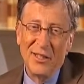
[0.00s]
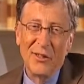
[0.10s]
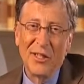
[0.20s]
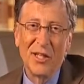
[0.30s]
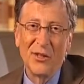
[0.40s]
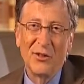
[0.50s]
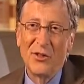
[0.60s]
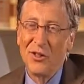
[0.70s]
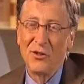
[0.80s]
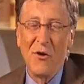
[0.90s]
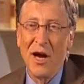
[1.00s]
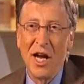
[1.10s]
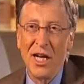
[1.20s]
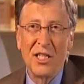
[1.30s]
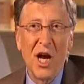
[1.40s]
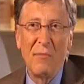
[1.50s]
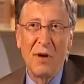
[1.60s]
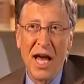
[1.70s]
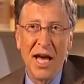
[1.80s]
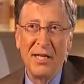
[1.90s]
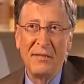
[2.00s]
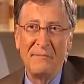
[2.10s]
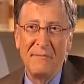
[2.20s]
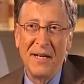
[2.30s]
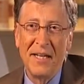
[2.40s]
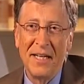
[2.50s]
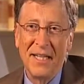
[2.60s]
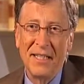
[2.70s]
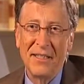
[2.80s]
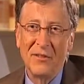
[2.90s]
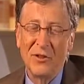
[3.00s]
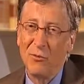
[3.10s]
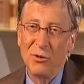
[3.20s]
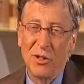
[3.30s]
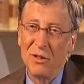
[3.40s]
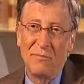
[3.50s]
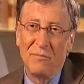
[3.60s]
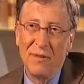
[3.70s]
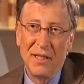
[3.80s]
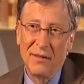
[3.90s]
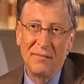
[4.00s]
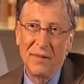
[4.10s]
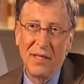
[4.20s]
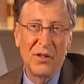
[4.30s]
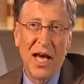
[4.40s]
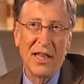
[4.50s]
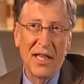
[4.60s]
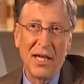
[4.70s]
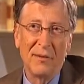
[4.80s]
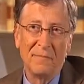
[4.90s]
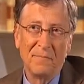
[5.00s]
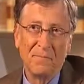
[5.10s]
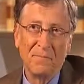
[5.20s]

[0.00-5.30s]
you know, that there's finite time ahead. So it was a sad thing.